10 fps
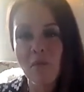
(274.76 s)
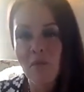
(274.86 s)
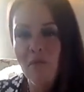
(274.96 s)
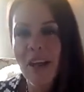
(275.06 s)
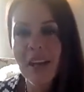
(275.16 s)

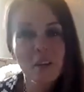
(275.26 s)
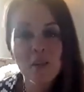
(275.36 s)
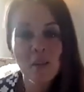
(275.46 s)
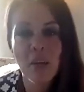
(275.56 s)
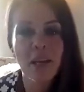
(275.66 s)
fail
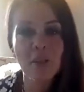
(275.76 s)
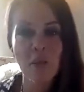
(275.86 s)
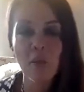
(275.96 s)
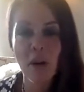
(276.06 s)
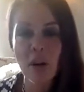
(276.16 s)
to be able to
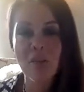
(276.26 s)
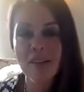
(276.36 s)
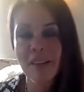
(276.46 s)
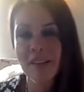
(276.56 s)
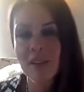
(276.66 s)

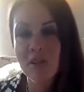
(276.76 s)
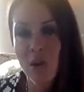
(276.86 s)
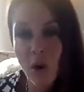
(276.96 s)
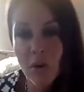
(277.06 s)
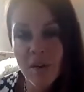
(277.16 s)
process the
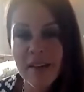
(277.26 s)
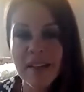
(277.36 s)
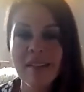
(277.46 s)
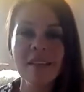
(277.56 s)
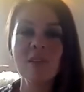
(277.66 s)

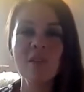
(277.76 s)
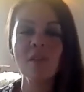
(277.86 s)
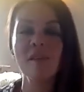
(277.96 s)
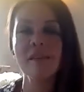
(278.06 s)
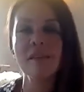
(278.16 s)
toxins in your
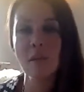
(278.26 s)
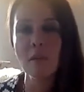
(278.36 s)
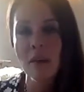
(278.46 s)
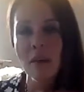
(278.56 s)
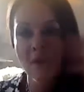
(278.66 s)

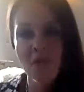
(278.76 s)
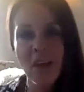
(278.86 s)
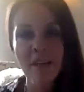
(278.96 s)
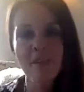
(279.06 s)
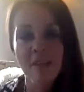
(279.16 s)
system,
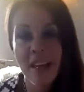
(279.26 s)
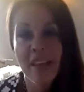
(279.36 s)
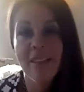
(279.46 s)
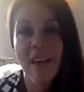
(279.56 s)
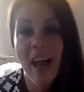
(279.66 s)
fail to
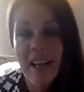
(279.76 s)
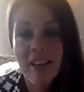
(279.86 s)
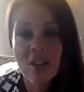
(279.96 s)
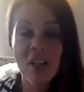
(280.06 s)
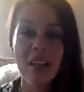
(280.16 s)
get the
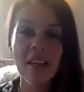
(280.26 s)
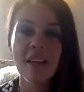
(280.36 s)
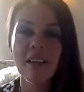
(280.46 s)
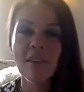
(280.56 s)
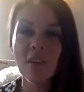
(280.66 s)
energy
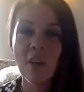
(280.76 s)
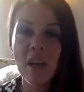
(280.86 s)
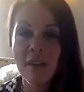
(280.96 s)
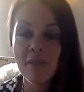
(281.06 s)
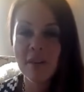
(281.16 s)
that your
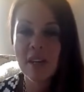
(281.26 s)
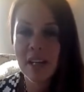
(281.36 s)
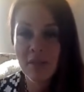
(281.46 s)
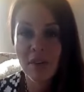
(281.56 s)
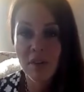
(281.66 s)
liver
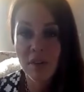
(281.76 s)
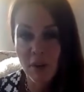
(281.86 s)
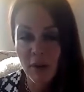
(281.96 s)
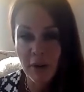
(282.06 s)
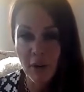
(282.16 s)
delivers
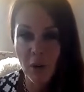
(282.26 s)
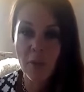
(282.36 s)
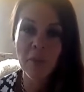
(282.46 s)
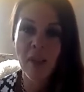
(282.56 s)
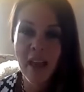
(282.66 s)
throughout your
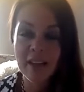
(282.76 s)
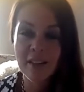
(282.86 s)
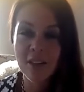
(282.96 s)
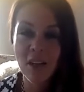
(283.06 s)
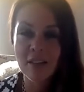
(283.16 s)

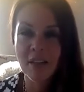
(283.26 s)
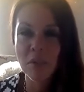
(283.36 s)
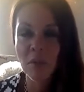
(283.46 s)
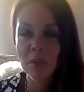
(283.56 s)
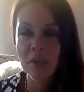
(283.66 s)
energetic
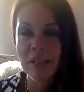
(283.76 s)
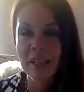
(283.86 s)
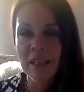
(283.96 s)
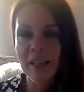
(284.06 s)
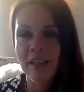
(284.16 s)

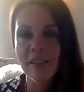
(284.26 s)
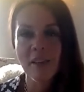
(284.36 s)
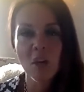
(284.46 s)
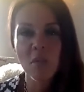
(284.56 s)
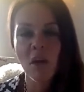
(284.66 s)
body. So
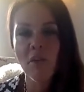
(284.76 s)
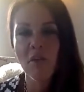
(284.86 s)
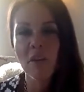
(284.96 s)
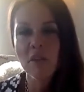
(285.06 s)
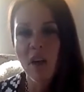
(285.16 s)
you might
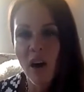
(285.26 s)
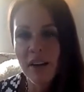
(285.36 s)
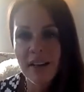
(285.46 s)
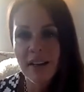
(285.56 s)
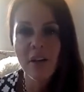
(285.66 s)
feel
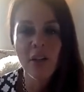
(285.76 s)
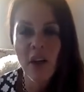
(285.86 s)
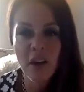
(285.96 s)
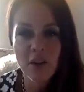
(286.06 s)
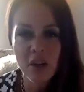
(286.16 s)
tired,
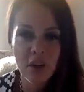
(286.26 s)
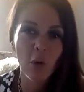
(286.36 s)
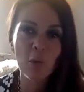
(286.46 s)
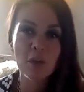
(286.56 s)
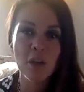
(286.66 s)
lethargic
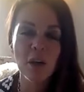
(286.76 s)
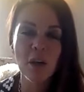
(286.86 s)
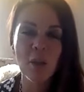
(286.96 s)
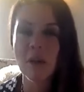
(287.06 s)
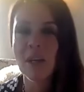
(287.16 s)
all the
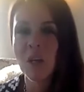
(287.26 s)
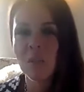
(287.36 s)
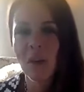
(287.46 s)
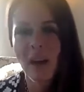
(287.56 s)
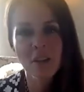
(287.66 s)
time. You
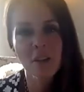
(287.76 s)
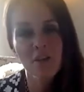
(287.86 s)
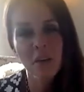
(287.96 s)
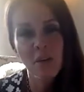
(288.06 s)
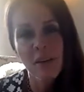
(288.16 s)
might actually
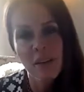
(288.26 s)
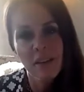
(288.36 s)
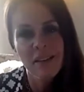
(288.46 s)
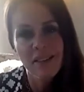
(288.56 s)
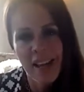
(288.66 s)
feel
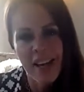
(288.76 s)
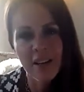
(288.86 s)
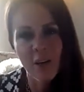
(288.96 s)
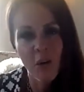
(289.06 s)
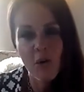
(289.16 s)
sick
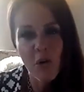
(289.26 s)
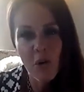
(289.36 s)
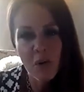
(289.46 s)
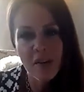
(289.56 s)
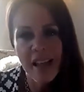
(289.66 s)
or
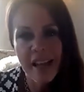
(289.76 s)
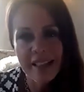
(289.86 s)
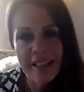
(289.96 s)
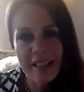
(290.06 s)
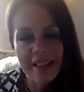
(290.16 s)

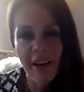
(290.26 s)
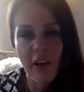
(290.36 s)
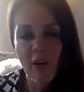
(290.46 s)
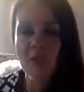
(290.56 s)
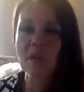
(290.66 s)
nauseated a
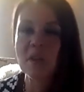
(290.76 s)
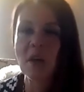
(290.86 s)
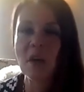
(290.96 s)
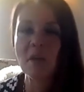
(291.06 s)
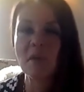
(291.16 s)
lot of the
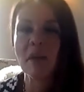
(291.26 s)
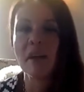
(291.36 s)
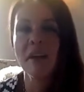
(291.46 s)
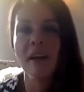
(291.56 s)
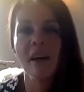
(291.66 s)
time.
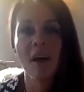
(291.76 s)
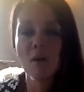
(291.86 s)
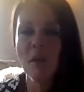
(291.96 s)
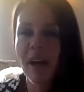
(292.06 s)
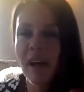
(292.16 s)
You
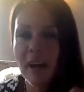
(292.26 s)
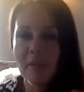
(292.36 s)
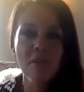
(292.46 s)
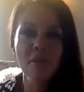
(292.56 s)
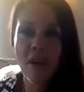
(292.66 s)
might
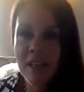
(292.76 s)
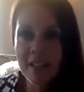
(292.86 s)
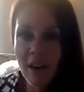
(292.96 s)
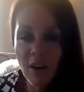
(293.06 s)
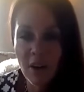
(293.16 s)
have very
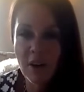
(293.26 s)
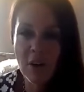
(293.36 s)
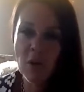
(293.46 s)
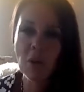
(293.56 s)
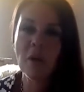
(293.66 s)
dark
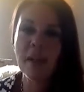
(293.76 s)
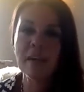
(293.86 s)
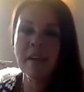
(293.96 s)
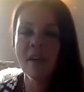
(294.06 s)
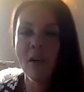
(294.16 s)
urine.
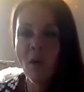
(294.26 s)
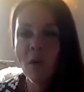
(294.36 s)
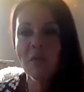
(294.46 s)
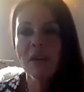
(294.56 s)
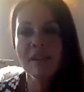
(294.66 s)
All
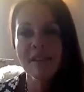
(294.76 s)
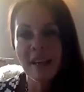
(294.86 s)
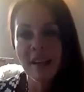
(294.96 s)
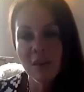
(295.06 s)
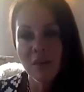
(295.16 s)
of these
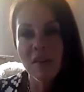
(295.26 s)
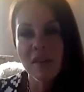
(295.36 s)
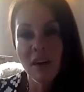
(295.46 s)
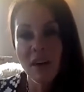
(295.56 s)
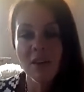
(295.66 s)
things are a
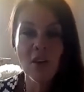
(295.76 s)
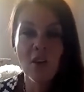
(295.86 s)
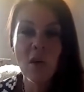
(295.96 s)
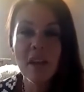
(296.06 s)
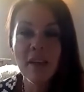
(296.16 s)
sign that
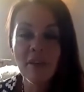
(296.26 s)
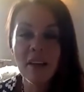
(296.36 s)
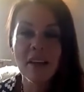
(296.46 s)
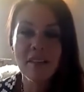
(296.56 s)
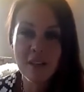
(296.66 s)
your liver
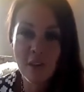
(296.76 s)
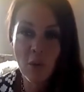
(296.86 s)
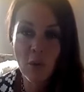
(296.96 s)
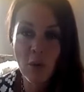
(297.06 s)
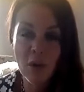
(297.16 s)
is not
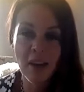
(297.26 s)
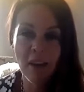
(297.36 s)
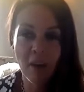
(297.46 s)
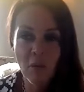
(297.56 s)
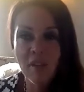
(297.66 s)
working.
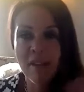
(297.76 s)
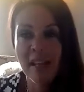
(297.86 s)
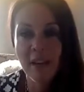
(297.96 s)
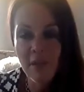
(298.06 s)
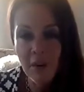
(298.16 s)
And obviously,
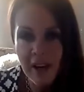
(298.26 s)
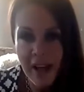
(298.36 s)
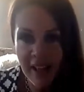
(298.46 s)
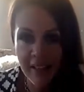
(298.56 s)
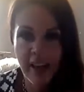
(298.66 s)
if you
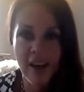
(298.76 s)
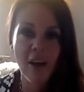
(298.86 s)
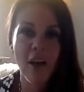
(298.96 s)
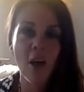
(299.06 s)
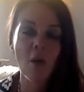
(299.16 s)
let that
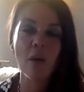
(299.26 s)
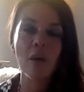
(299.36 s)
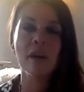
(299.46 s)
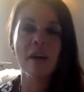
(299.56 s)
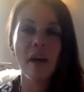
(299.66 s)
go
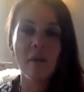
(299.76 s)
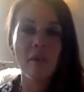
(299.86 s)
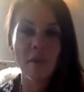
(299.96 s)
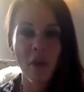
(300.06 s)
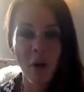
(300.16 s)

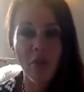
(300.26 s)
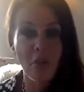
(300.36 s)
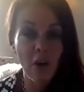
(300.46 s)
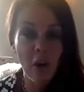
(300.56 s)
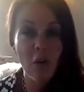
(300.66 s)
for
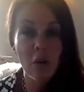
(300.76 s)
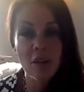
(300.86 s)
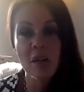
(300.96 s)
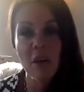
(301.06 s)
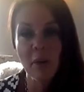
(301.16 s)
a longer
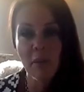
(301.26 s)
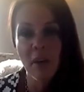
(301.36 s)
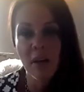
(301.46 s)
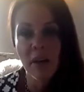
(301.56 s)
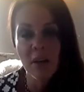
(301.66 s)
term,
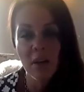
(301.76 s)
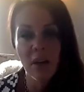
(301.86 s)
you can